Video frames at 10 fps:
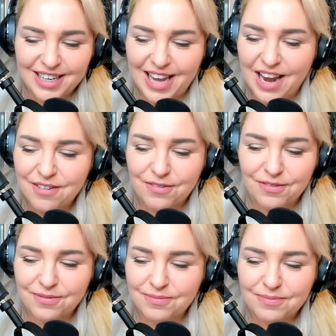kind
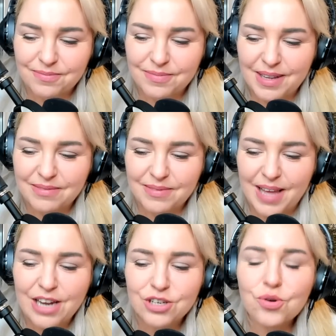of
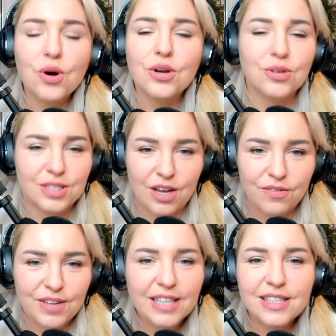enjoy
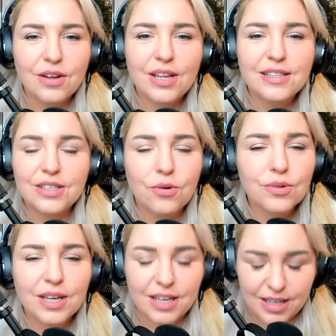yourself. That's the
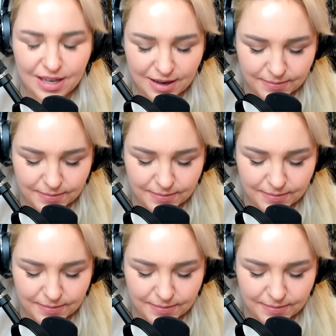only